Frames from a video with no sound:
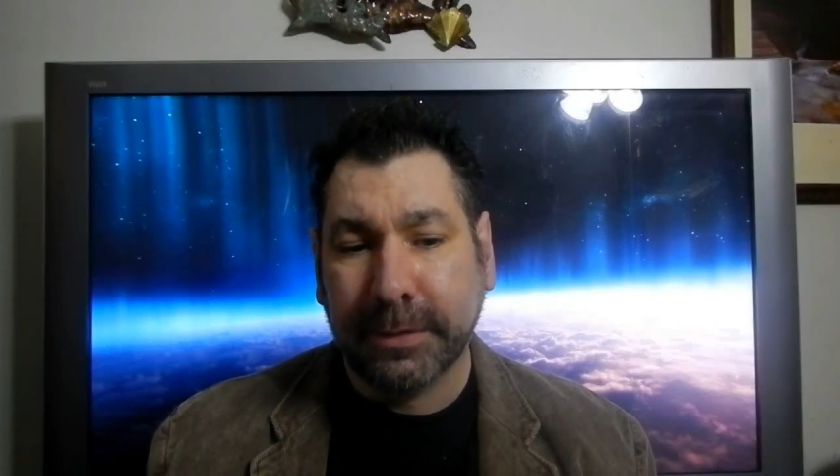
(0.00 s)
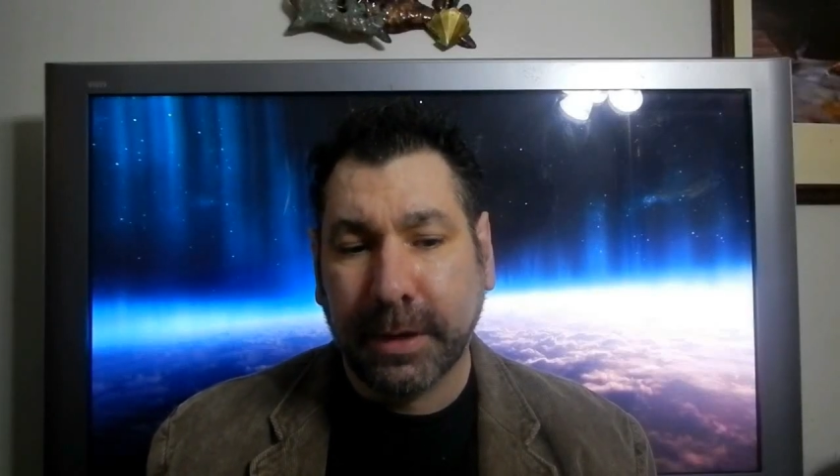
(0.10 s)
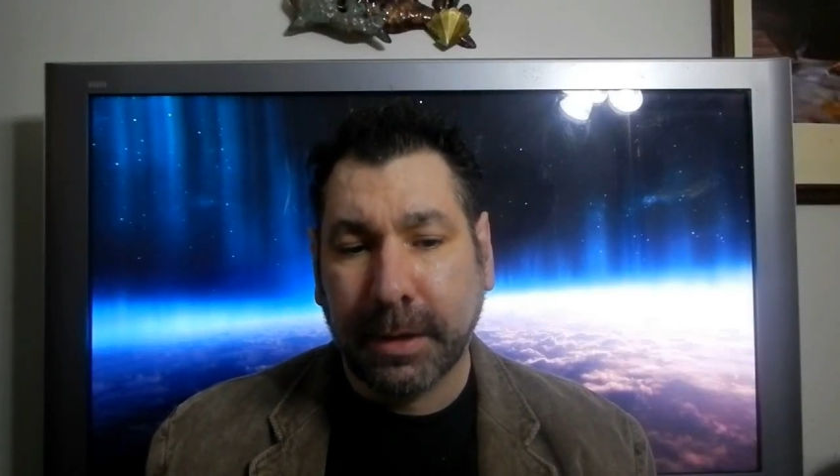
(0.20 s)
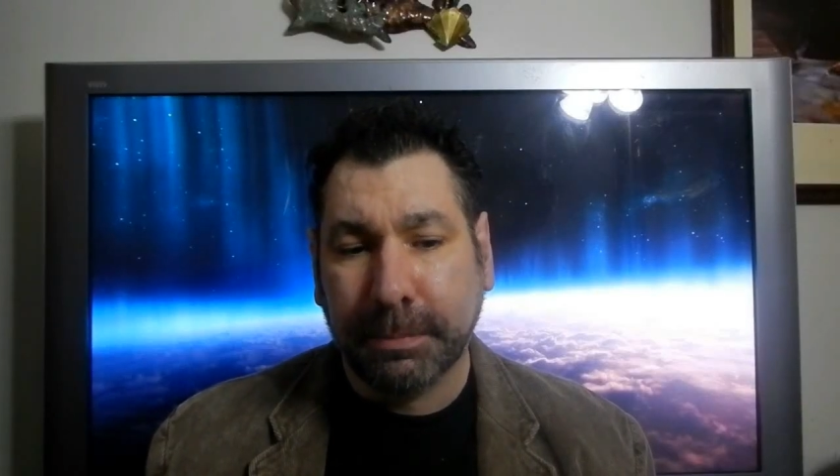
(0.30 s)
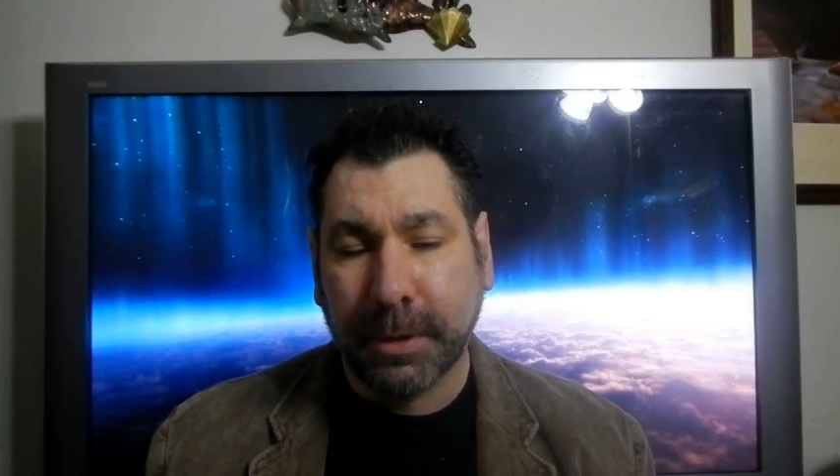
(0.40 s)

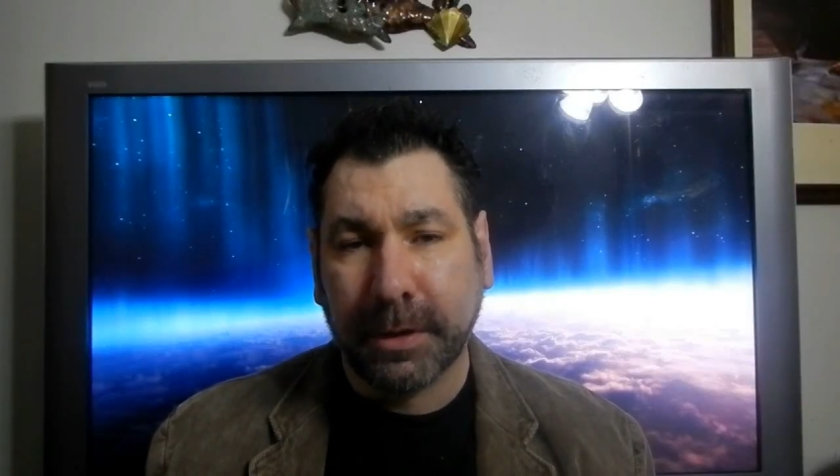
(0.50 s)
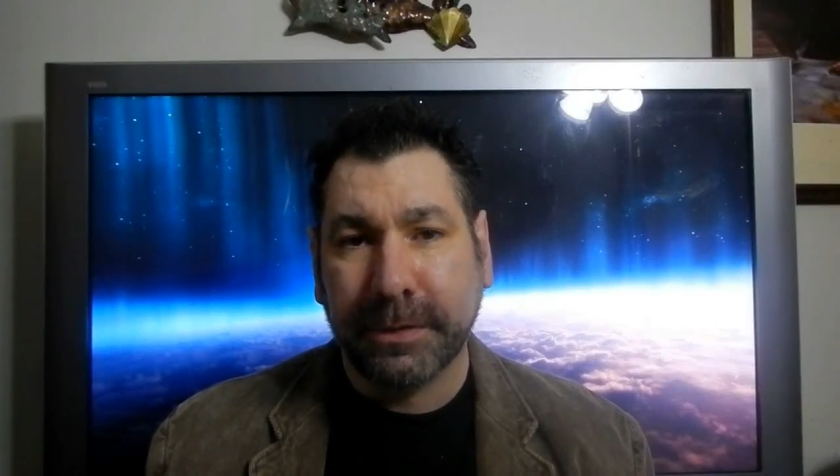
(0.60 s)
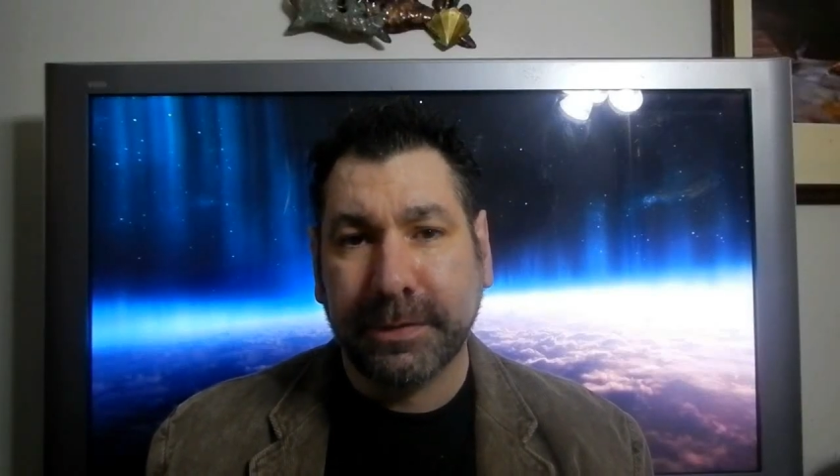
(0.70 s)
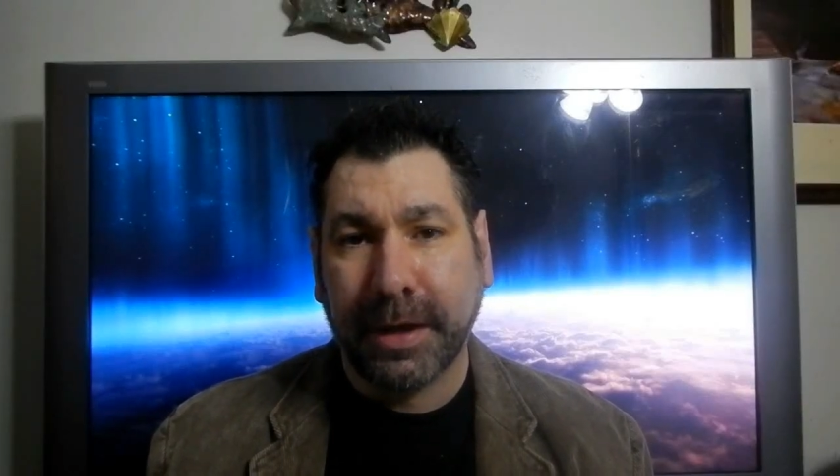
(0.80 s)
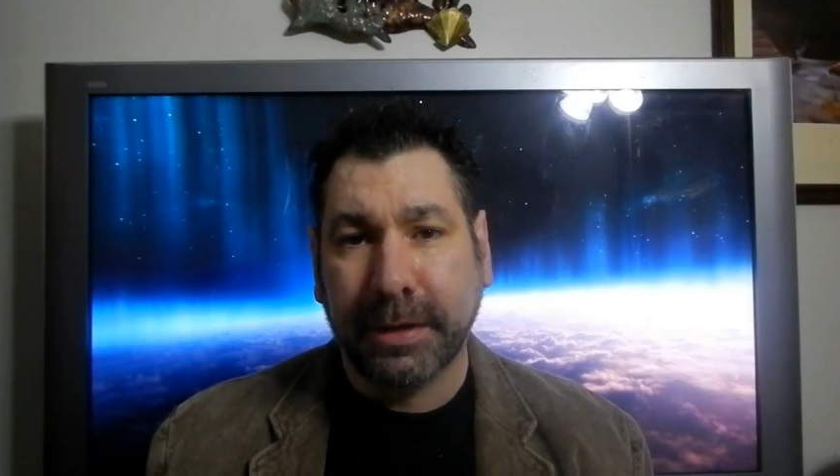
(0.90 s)

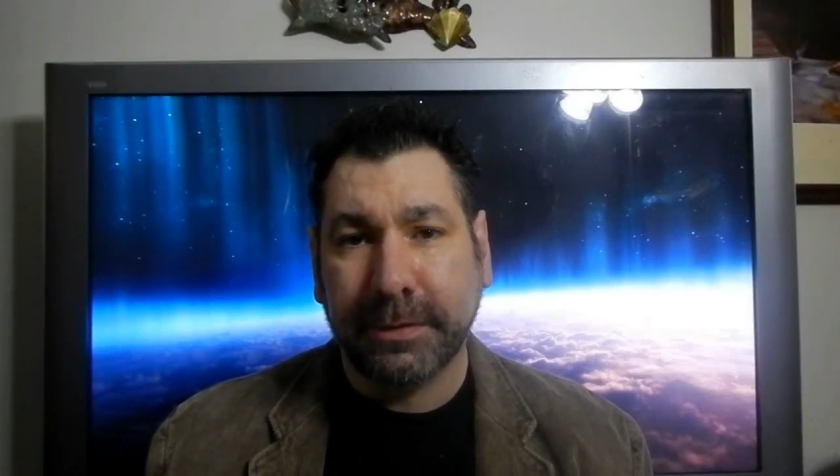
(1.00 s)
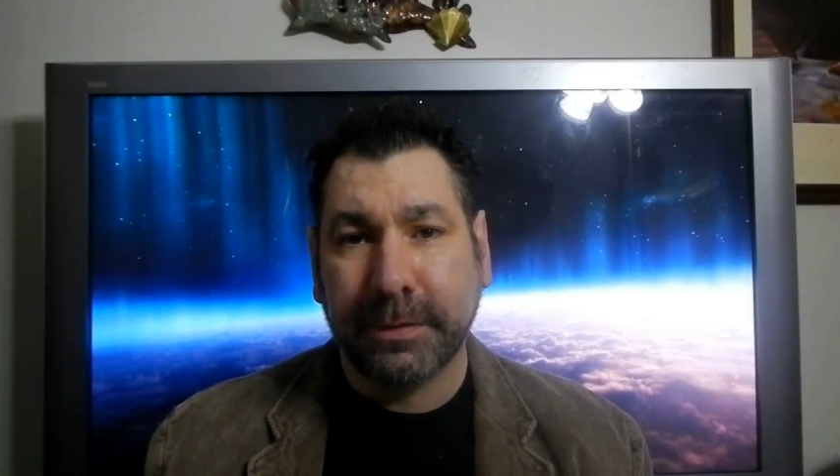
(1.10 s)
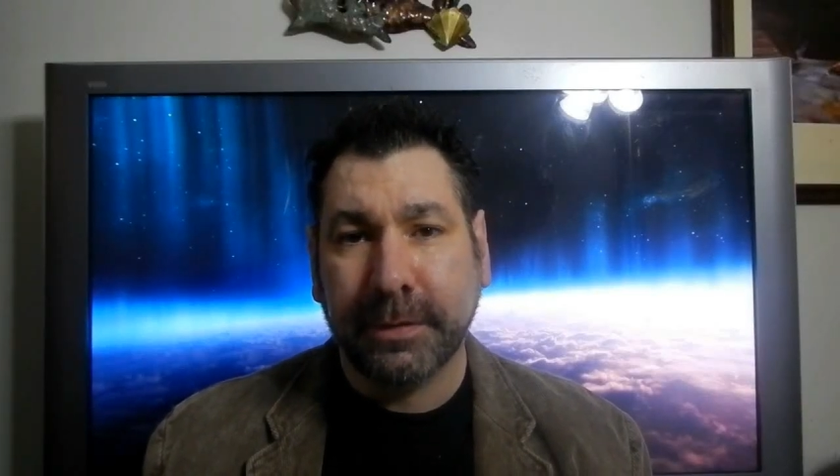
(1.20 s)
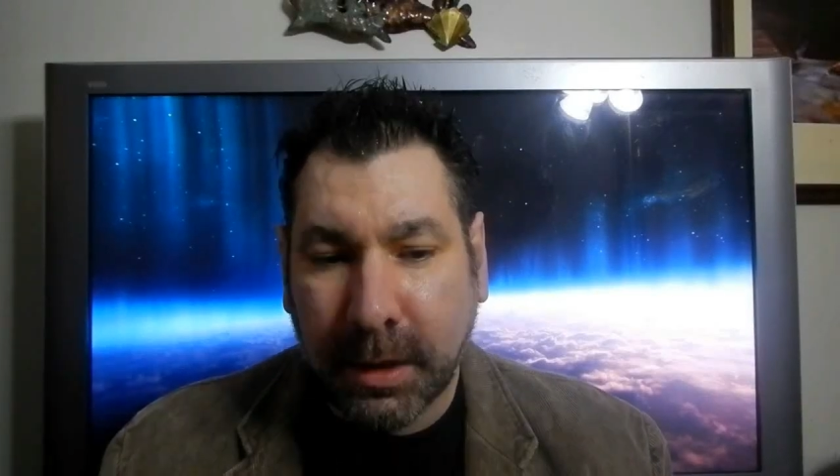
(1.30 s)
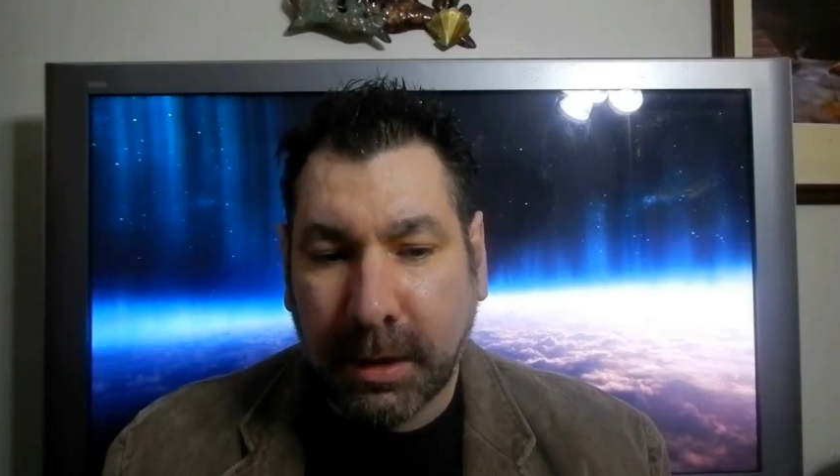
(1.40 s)

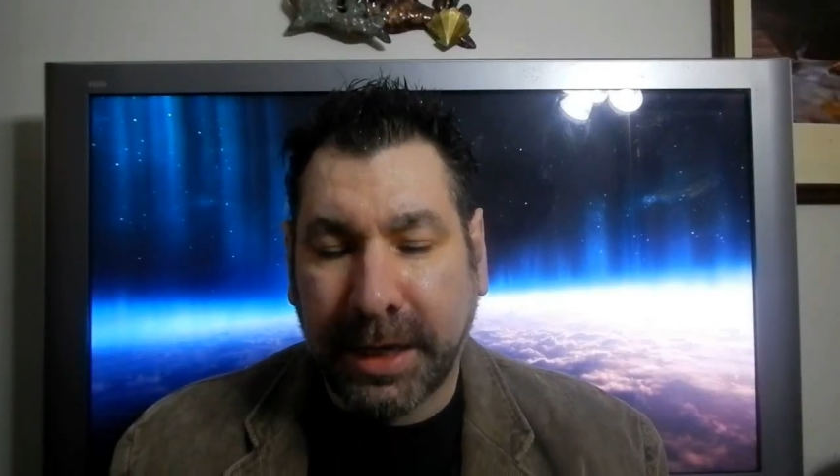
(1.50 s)
Percocets.